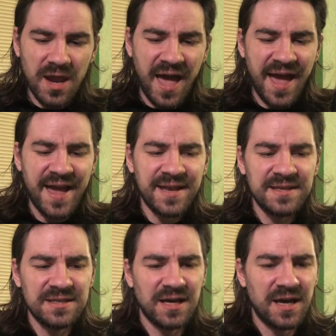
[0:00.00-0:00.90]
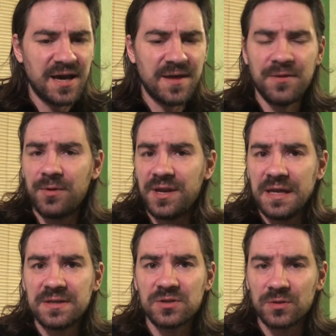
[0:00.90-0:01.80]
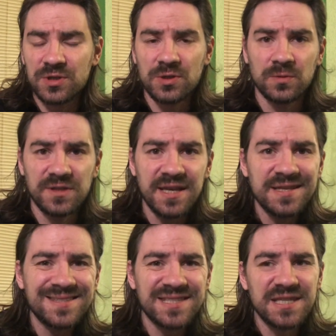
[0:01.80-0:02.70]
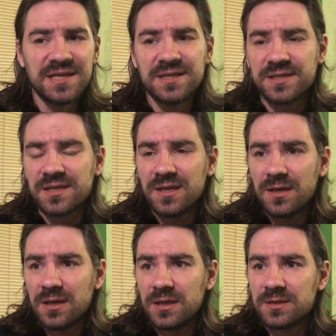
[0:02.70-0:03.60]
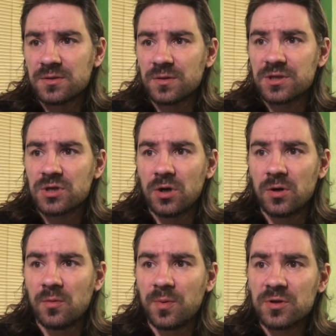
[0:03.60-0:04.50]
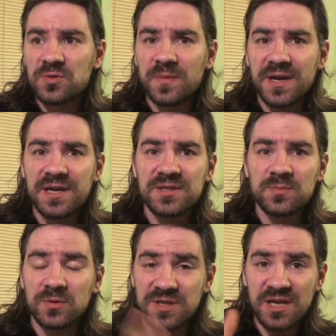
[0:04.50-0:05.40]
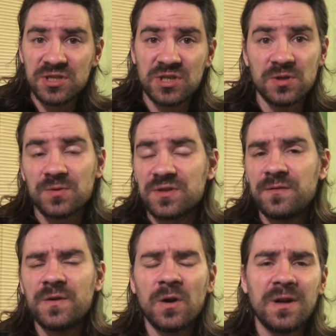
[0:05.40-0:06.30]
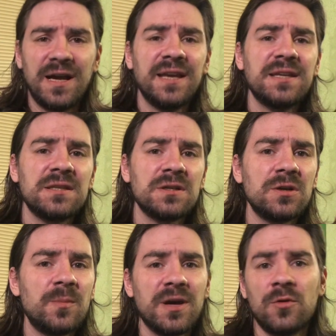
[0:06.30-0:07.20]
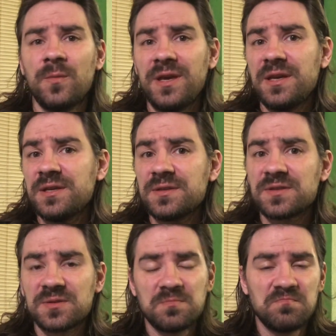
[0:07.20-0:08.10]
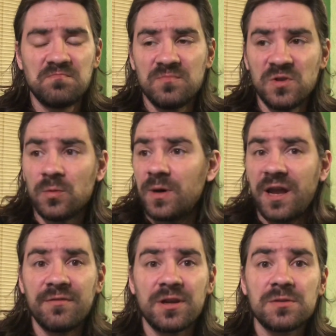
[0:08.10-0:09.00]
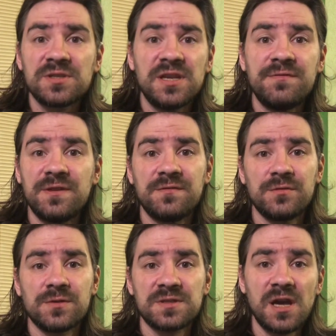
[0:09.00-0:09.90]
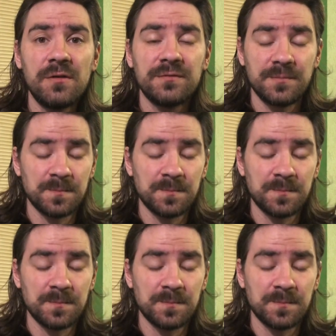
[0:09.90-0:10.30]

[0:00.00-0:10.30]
And uh, the reading is going to show tendencies, is going to show prospects, potentials. If you don't like it though, by all means, do whatever you see fit for yourself.